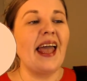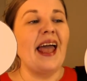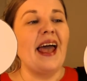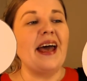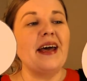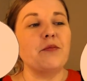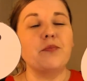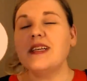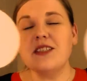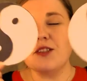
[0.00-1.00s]

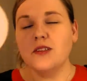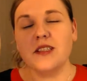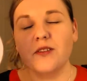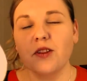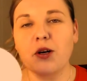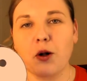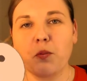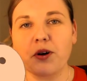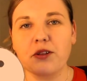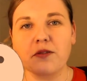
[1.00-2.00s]
But it's not the whole
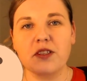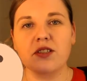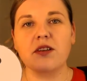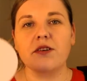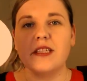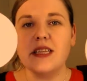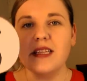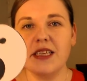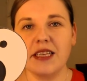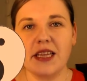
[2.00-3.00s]
point of the story.
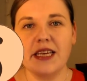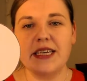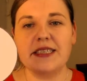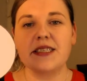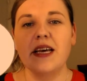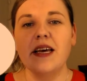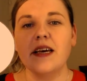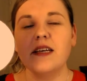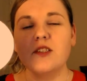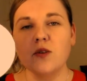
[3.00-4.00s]
The thing is,
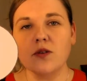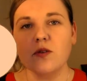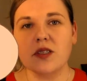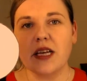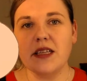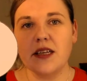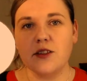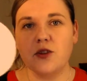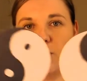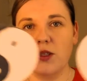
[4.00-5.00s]
it's not to say
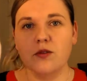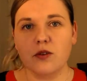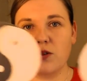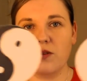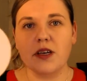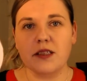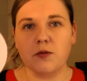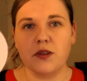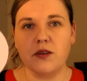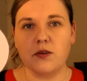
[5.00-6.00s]
that you will not unite
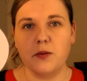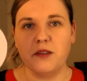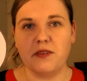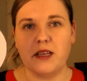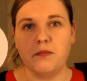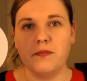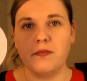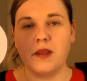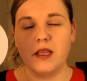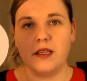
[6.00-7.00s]
with your twin flame
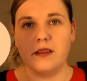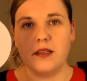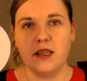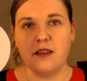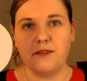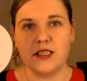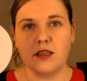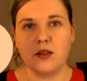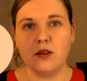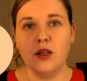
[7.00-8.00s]
in the
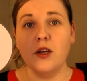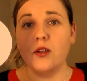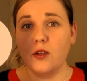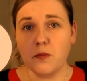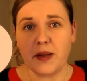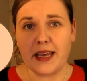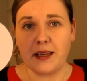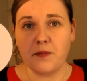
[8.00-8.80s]
physical. You may,